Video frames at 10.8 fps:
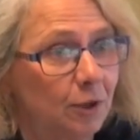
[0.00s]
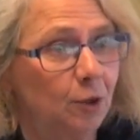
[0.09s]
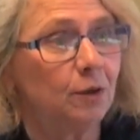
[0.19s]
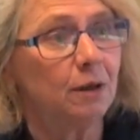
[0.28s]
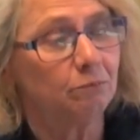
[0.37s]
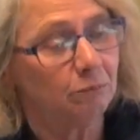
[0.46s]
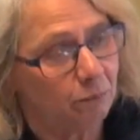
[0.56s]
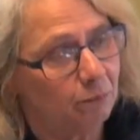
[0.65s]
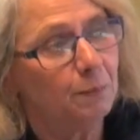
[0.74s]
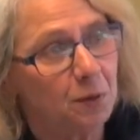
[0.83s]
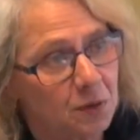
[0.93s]
you know,
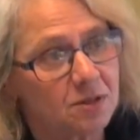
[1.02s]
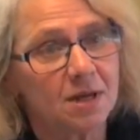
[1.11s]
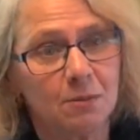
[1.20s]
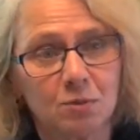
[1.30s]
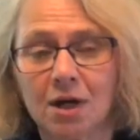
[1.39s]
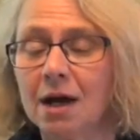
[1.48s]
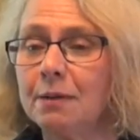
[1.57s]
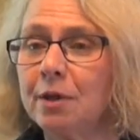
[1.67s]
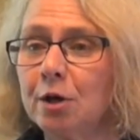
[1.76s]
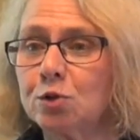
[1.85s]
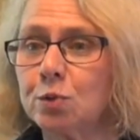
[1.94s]
both the same
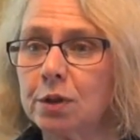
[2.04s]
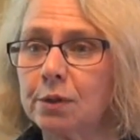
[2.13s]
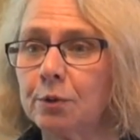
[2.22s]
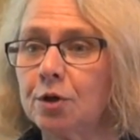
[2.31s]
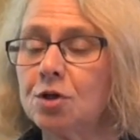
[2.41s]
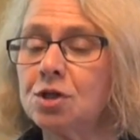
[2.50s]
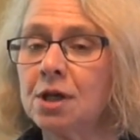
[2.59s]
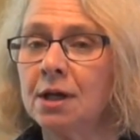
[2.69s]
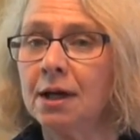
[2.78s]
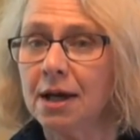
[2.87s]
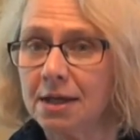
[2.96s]
time those would emerge
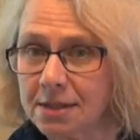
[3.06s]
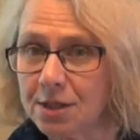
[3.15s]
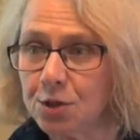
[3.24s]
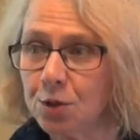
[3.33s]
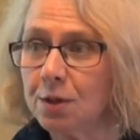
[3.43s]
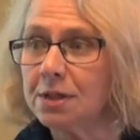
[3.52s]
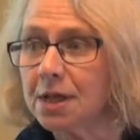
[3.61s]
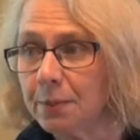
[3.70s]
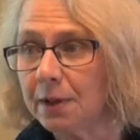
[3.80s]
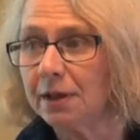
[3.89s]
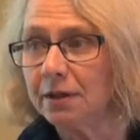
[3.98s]
as they do in
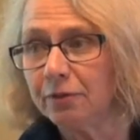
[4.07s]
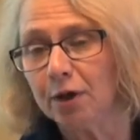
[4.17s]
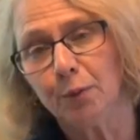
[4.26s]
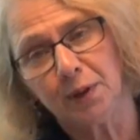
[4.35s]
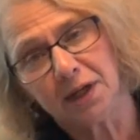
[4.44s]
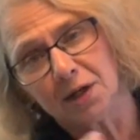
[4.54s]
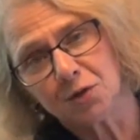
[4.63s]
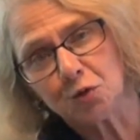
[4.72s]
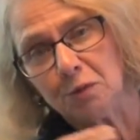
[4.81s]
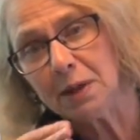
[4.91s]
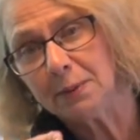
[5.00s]
typically developing kids
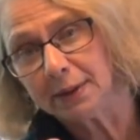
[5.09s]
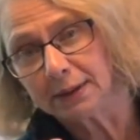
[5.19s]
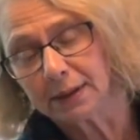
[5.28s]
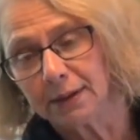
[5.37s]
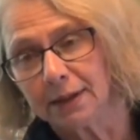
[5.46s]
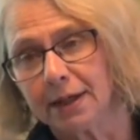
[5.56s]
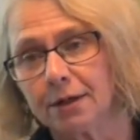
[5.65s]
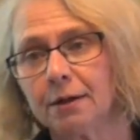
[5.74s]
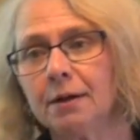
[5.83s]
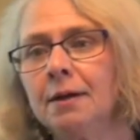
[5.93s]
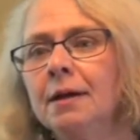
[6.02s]
or maybe a little
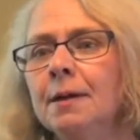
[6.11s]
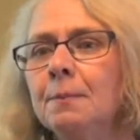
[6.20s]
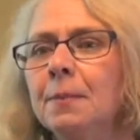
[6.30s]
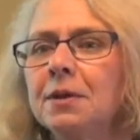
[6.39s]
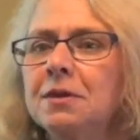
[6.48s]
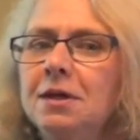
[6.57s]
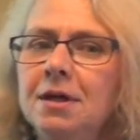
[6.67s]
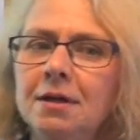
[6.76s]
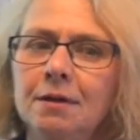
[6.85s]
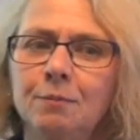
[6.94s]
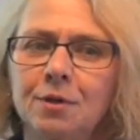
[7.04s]
later. But
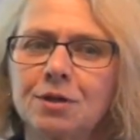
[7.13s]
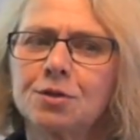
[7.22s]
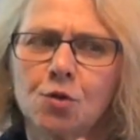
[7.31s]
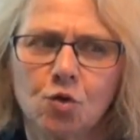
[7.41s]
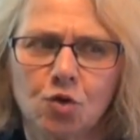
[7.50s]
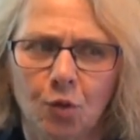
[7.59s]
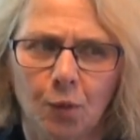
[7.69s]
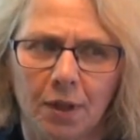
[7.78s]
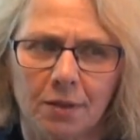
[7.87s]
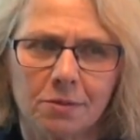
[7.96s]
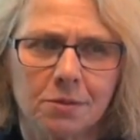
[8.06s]
the, but the social
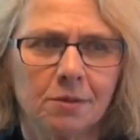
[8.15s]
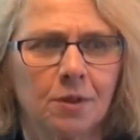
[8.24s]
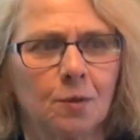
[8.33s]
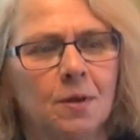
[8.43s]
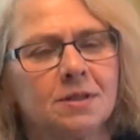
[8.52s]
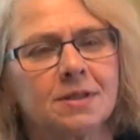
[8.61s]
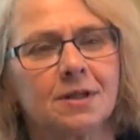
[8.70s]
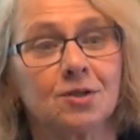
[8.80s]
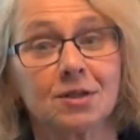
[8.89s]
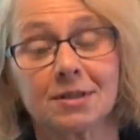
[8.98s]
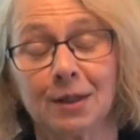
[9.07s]
ones, the ones that
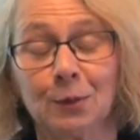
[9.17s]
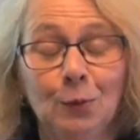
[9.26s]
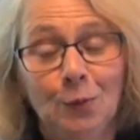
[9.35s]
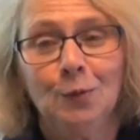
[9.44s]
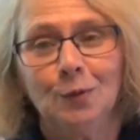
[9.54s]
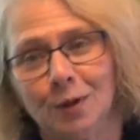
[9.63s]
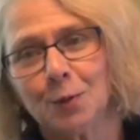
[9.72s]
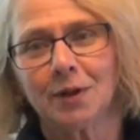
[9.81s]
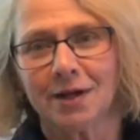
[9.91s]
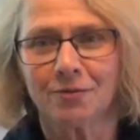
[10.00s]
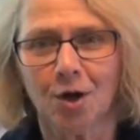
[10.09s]
are just like, ooh, look
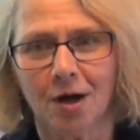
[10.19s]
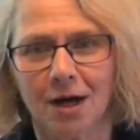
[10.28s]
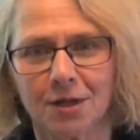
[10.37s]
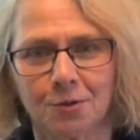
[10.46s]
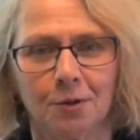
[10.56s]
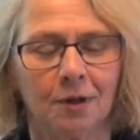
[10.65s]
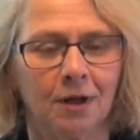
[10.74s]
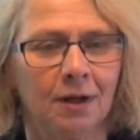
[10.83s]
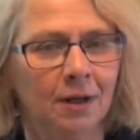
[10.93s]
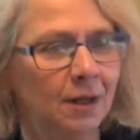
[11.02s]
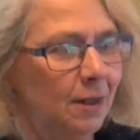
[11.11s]
what I've got,
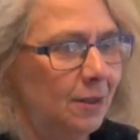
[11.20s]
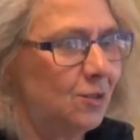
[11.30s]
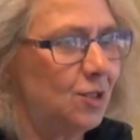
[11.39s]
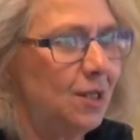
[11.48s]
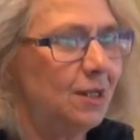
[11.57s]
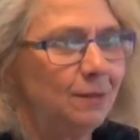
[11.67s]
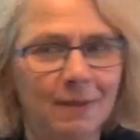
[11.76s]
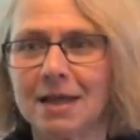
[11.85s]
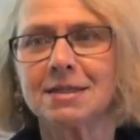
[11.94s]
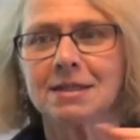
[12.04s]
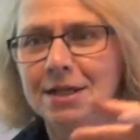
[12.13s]
or gee,
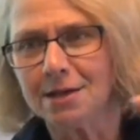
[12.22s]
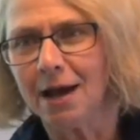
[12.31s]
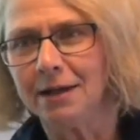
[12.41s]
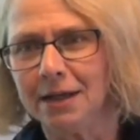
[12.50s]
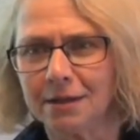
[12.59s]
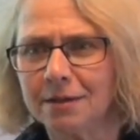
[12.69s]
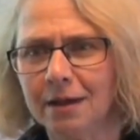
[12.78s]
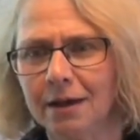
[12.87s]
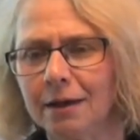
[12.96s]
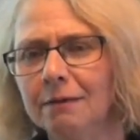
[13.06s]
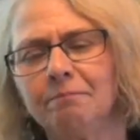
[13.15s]
that's a neat, a neat
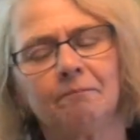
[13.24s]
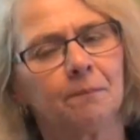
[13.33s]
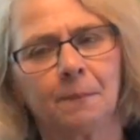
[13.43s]
thing,